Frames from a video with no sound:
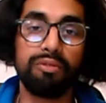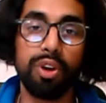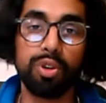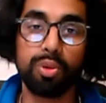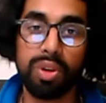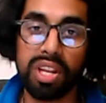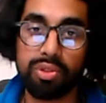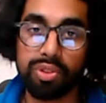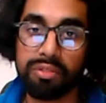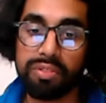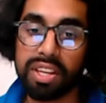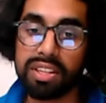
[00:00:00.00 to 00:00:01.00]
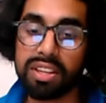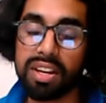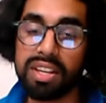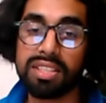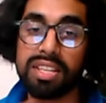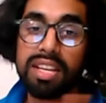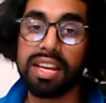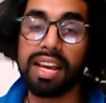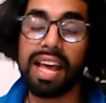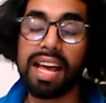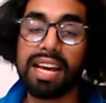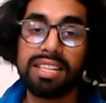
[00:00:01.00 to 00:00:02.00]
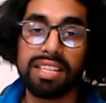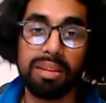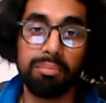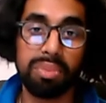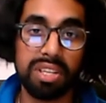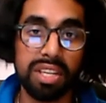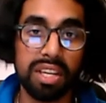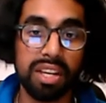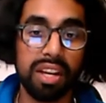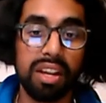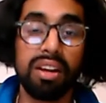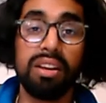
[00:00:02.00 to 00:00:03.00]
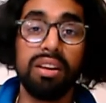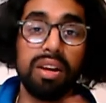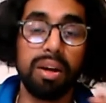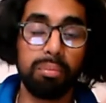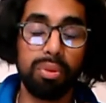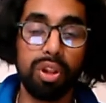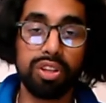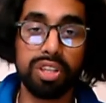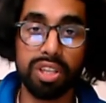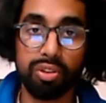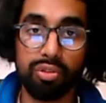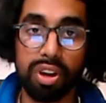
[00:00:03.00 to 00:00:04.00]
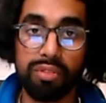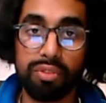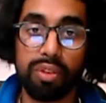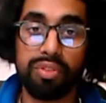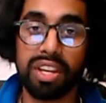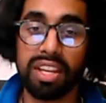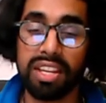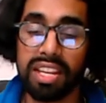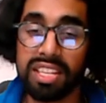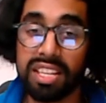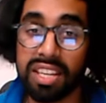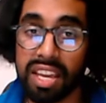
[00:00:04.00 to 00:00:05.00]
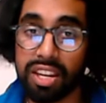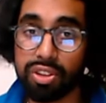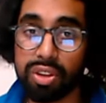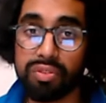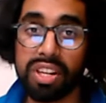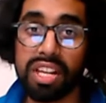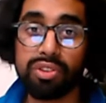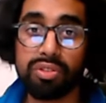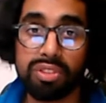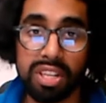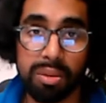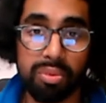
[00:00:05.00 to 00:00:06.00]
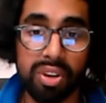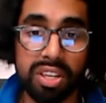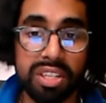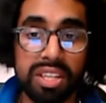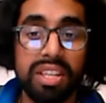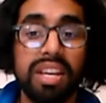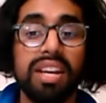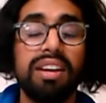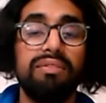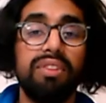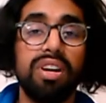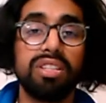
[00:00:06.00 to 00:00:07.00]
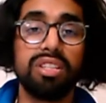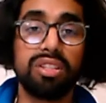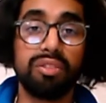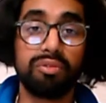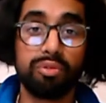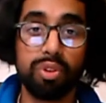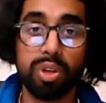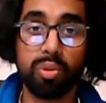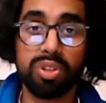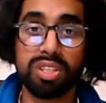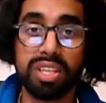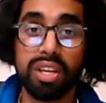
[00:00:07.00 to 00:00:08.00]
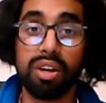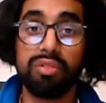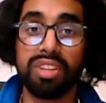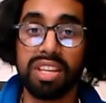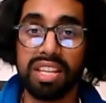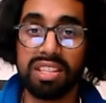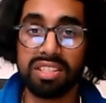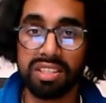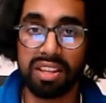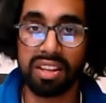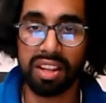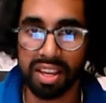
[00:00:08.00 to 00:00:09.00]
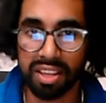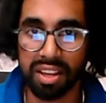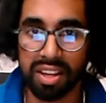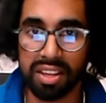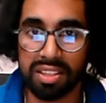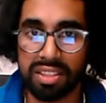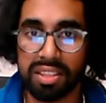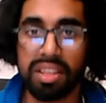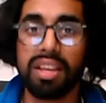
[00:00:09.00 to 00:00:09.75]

photoelectric effect, guys, and in particular, plotting the graph of the kinetic energy of the electrons liberated versus the frequency of the incident light, guys.